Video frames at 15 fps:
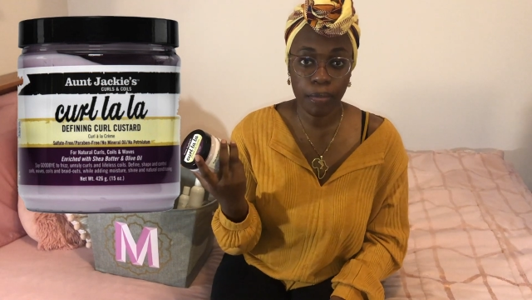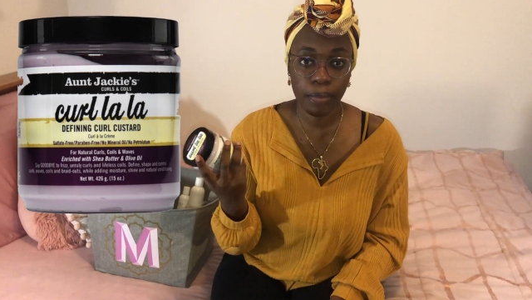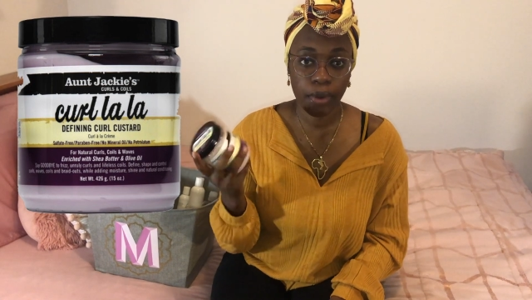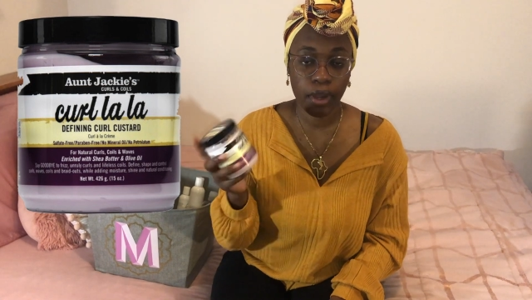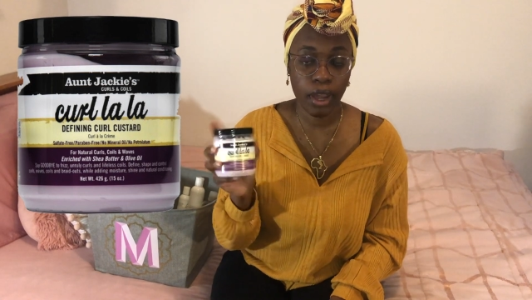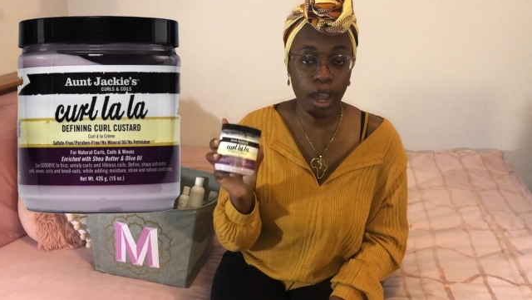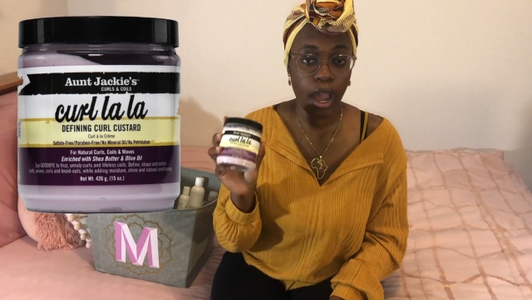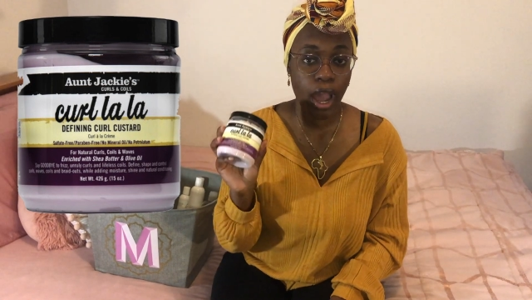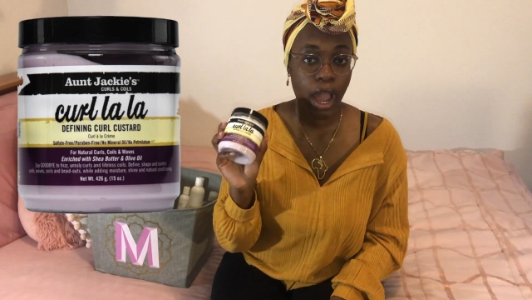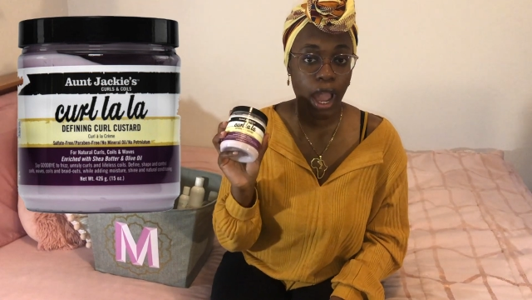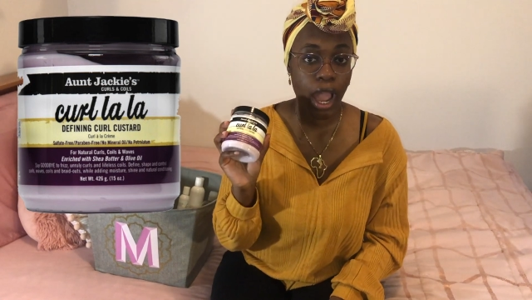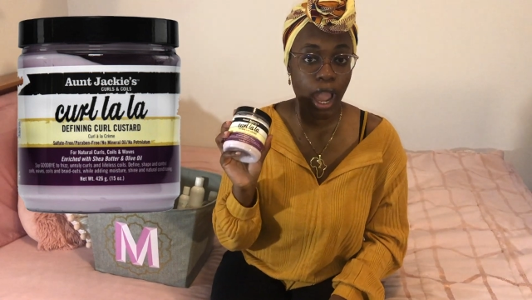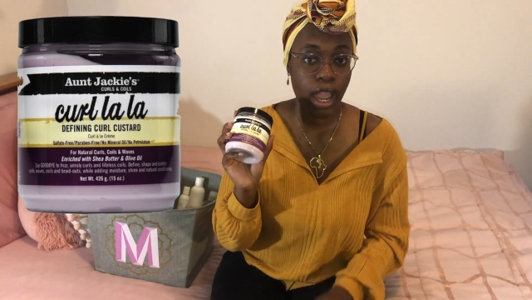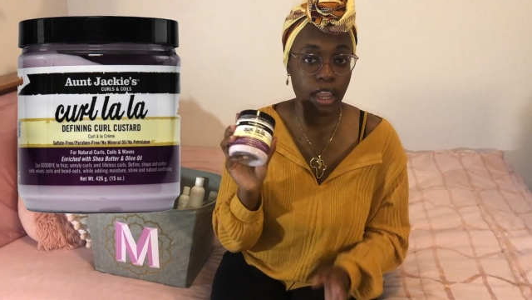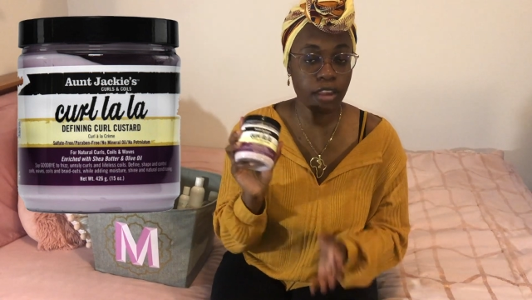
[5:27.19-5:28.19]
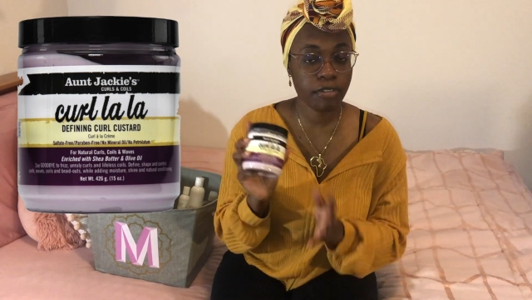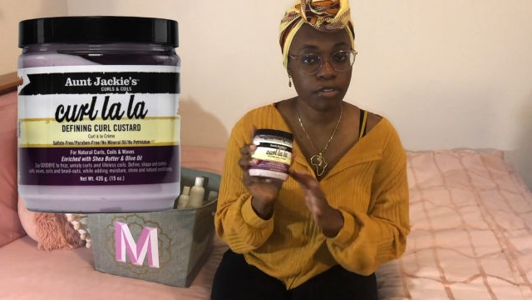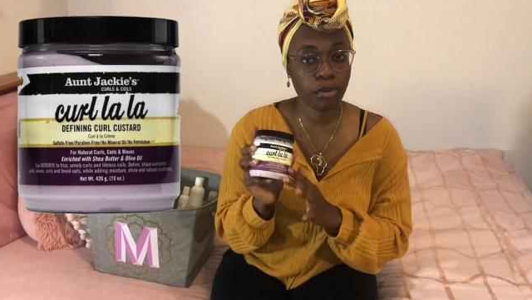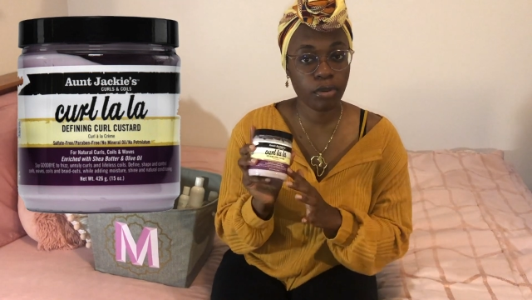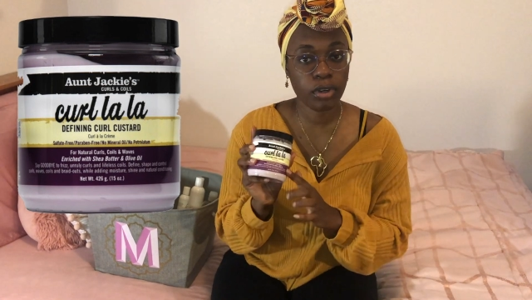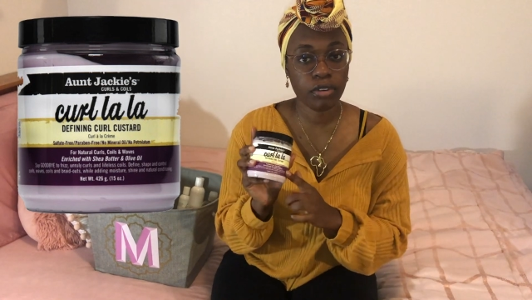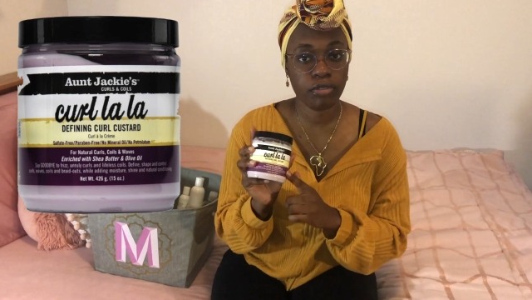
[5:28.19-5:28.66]
But if you
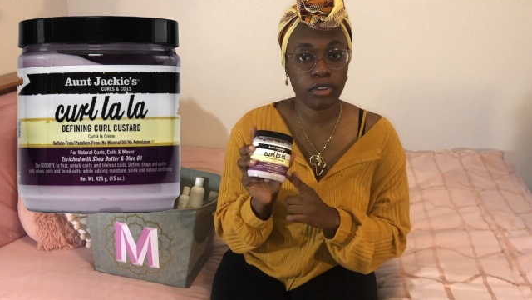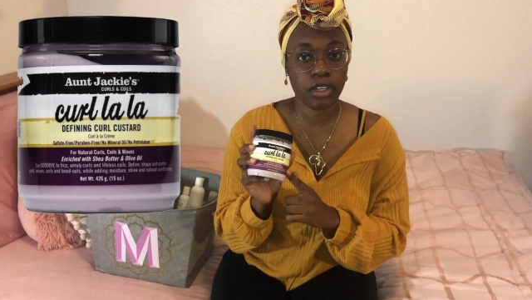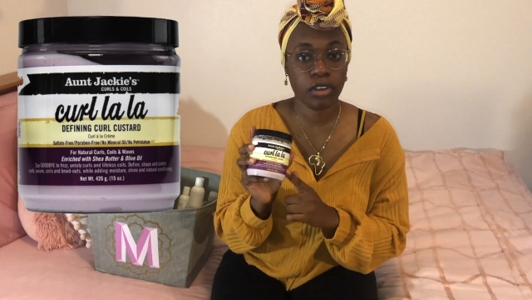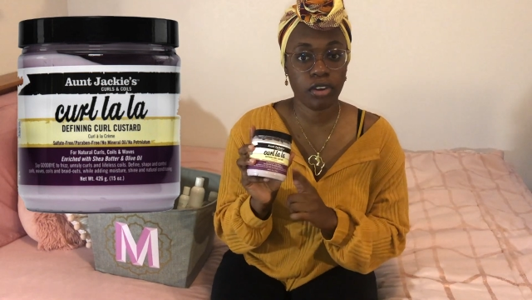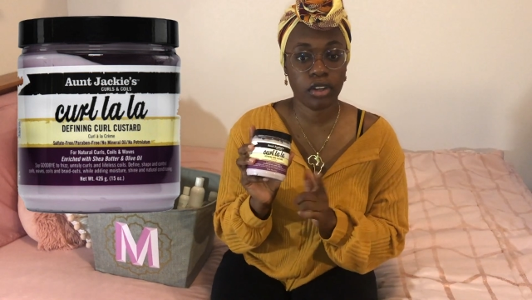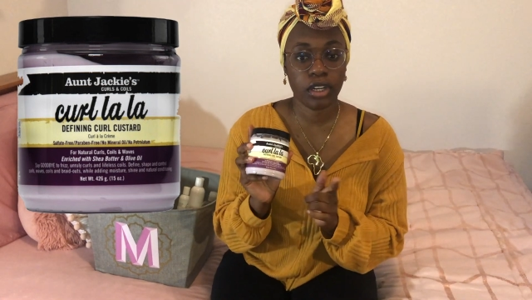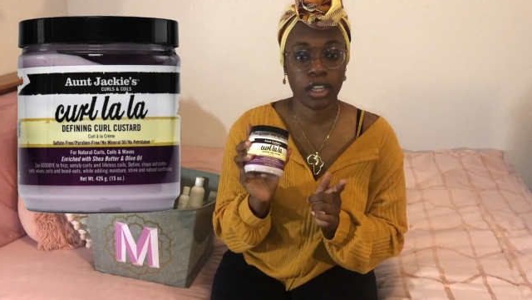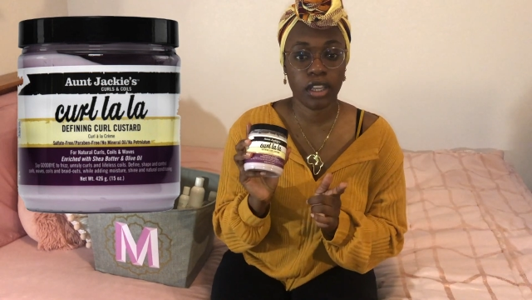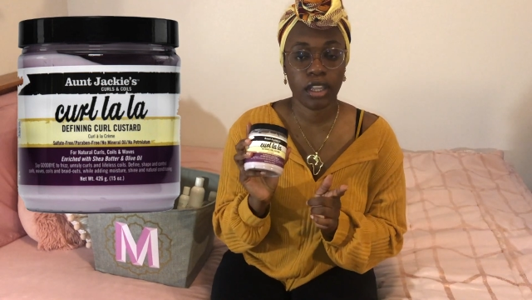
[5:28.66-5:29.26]
want a video on